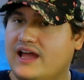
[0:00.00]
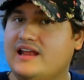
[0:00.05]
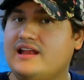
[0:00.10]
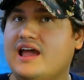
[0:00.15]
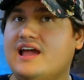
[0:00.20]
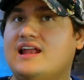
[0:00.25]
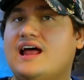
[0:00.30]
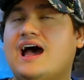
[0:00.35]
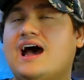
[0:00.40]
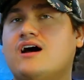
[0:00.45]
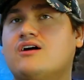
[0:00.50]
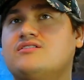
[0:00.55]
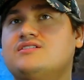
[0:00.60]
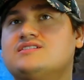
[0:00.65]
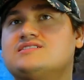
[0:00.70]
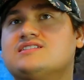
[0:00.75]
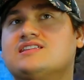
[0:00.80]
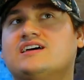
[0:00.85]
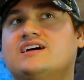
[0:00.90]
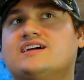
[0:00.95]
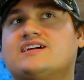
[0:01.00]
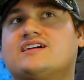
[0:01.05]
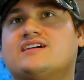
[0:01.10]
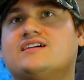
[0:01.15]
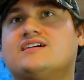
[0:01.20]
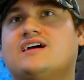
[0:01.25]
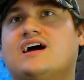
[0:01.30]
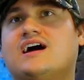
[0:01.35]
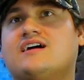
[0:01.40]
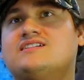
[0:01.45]
And, and how does like
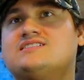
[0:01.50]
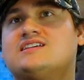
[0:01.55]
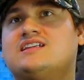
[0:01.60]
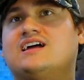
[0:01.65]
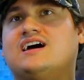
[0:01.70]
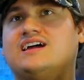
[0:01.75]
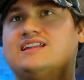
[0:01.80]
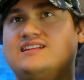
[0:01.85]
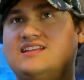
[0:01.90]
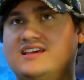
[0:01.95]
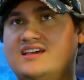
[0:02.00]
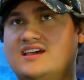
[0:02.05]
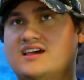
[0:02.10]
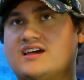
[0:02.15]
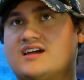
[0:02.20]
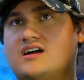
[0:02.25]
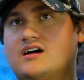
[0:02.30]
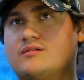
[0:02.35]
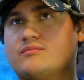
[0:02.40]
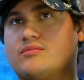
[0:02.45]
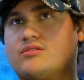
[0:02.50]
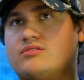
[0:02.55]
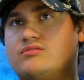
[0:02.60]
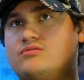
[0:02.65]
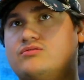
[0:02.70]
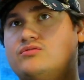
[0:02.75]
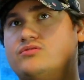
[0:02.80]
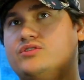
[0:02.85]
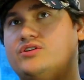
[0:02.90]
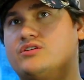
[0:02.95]
how does an idea come
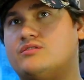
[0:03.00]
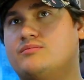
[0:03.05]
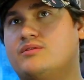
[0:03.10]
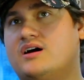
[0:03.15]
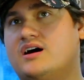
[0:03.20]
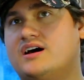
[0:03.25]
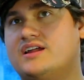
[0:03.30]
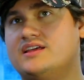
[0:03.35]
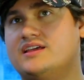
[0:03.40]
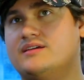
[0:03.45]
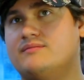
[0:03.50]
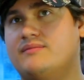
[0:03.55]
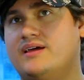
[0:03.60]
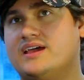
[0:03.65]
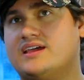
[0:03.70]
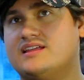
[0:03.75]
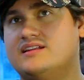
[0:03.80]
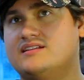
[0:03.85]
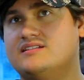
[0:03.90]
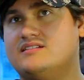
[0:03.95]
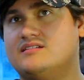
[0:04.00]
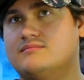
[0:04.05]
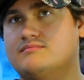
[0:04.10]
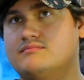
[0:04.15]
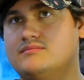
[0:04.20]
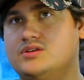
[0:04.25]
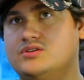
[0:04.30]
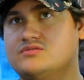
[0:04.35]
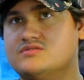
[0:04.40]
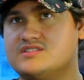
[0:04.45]
through your body and make it into
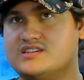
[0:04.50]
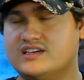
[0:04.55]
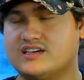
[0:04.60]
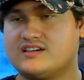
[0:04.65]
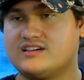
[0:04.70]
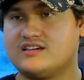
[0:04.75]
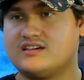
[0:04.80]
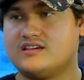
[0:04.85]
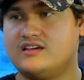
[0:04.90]
music?